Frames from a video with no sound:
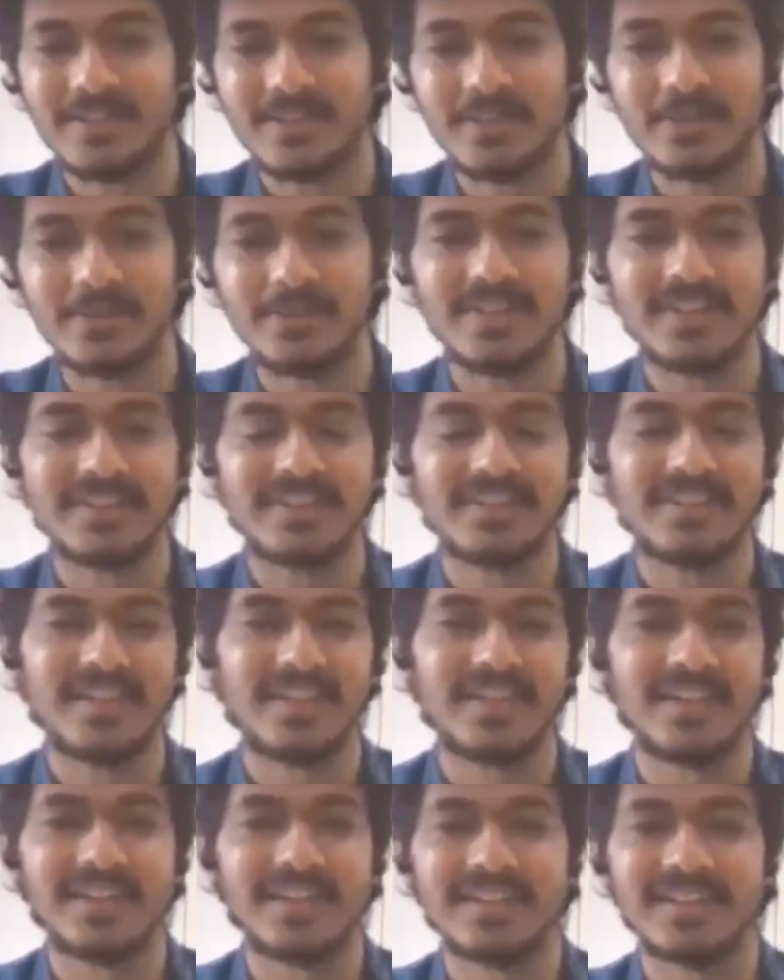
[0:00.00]
you just
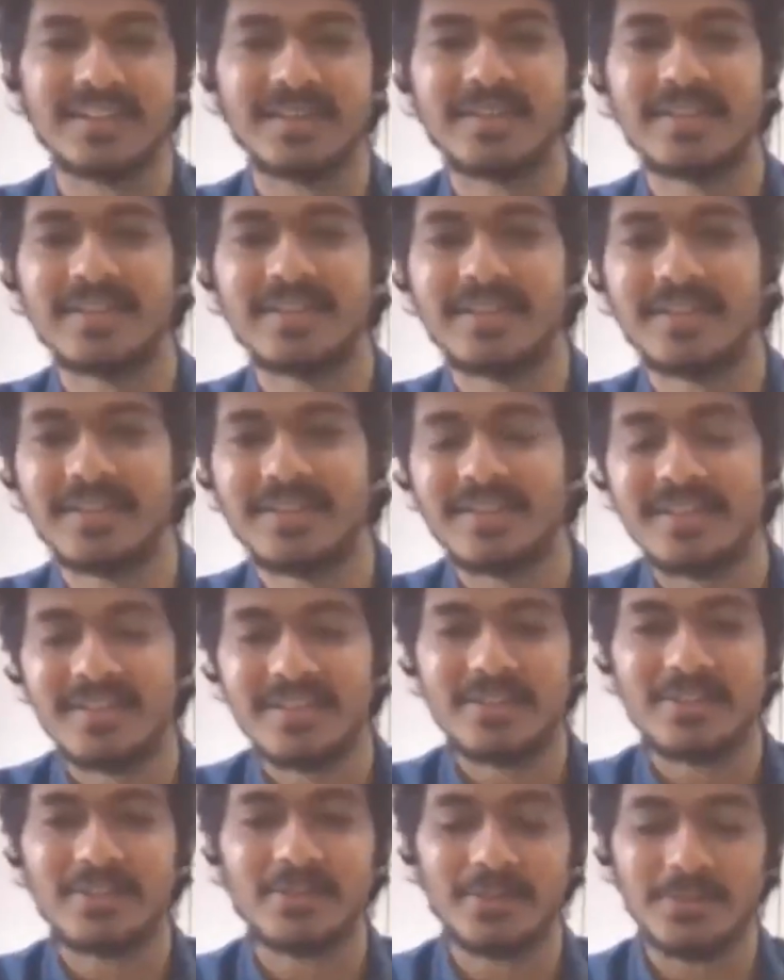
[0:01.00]
shared.
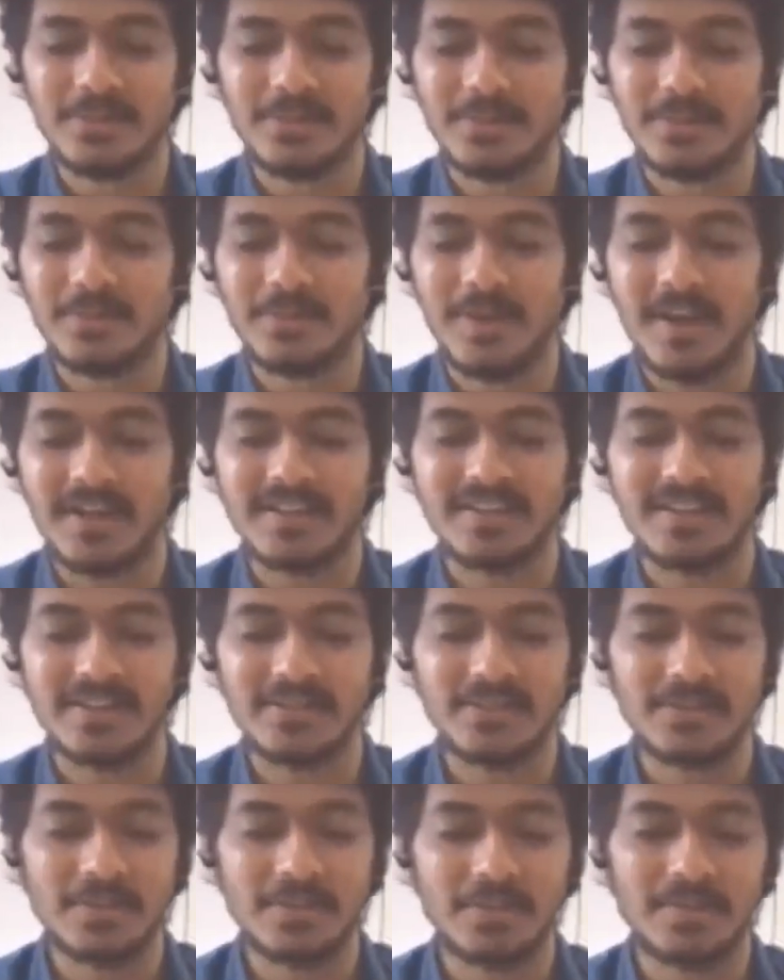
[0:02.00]
So I
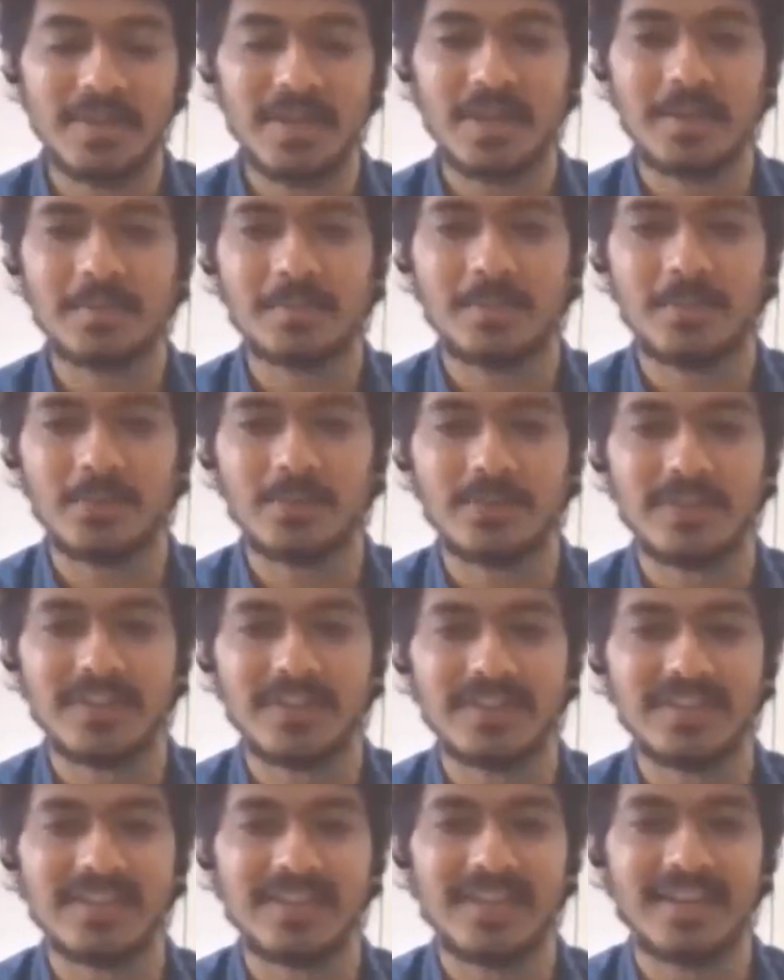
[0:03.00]
think so we are
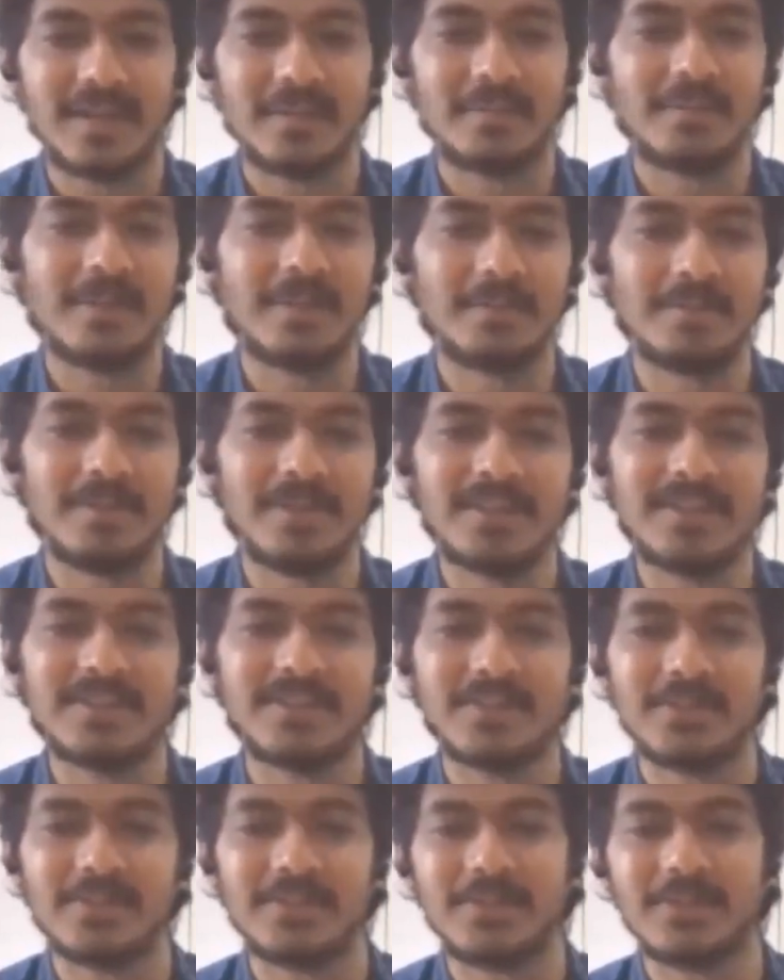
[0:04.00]
pushing the time limit.
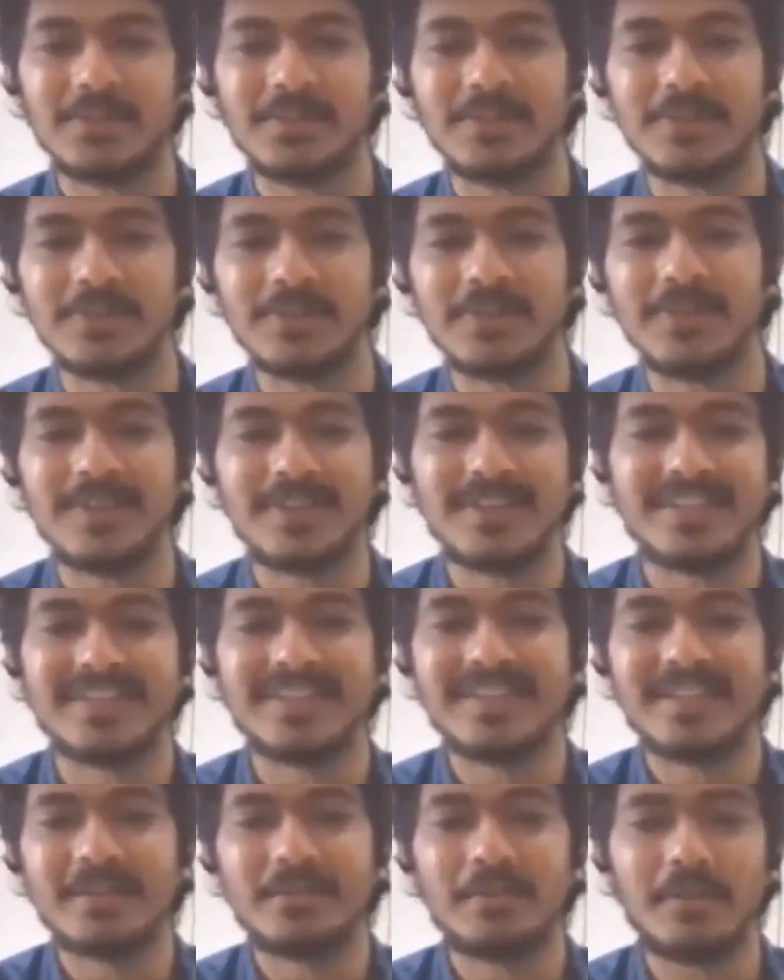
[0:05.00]
So
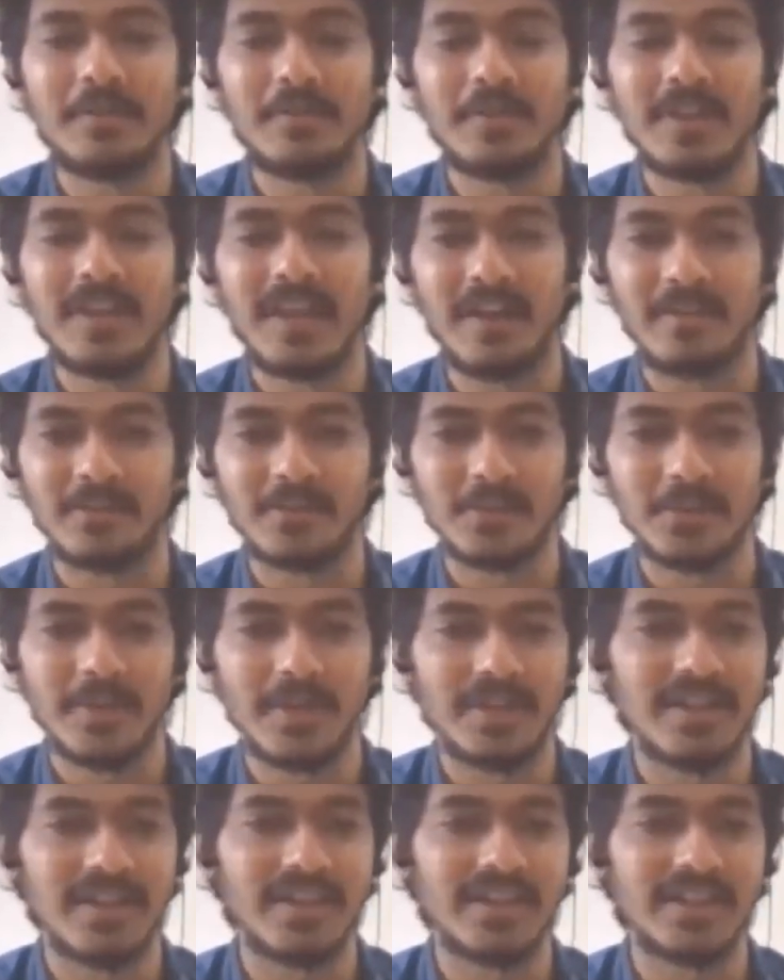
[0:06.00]
we will have to
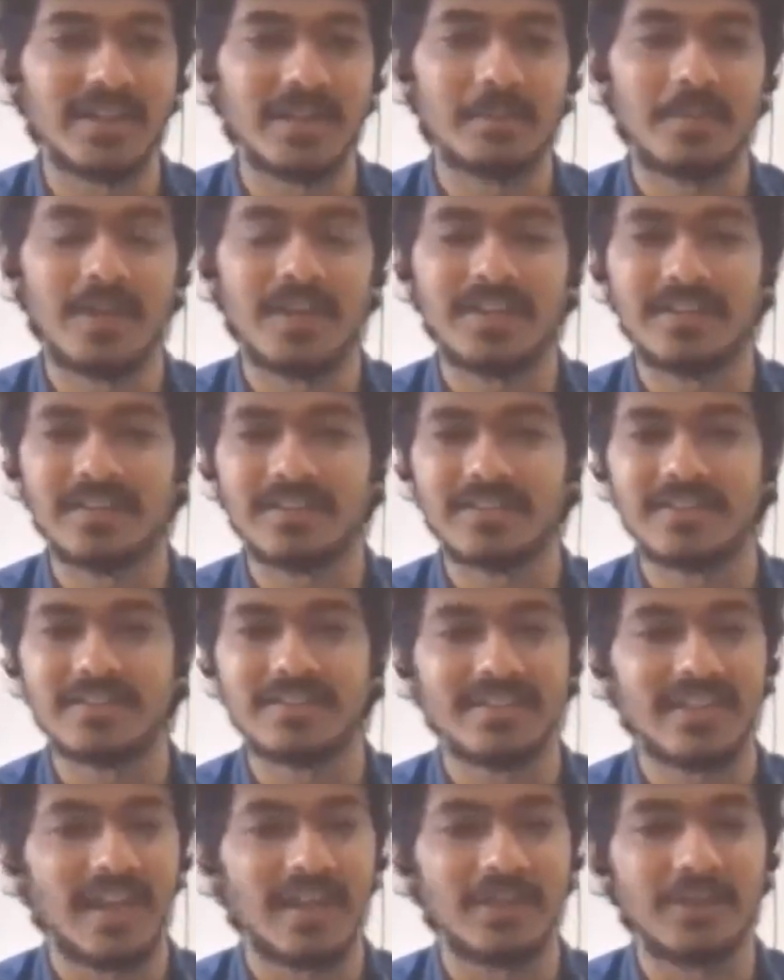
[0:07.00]
end it here. But
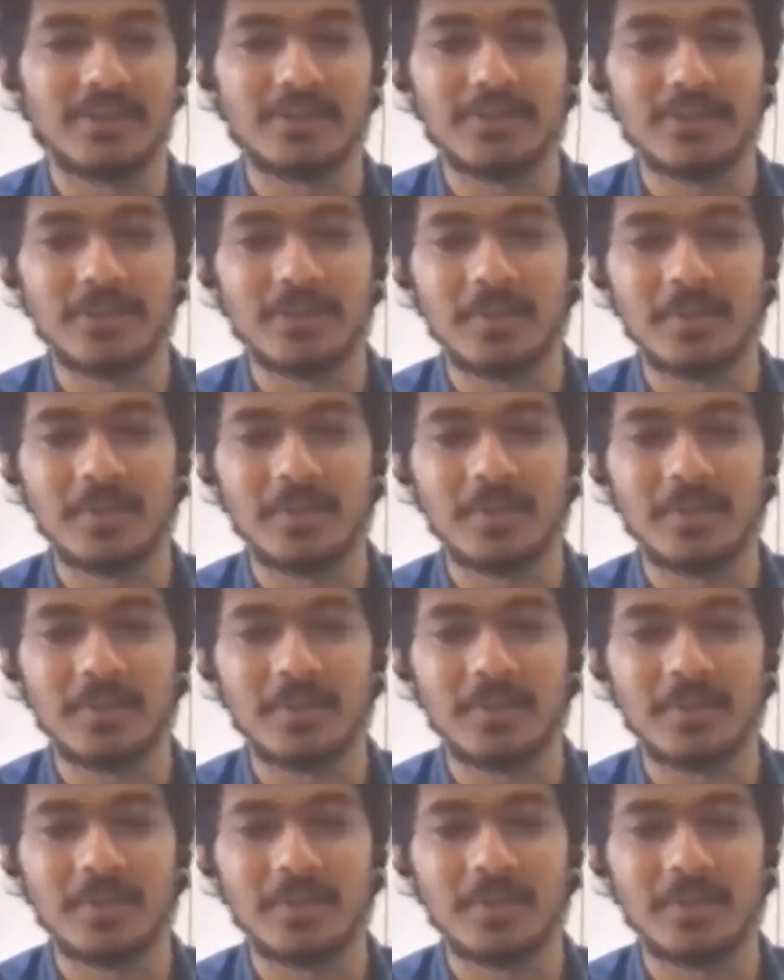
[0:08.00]
thank you so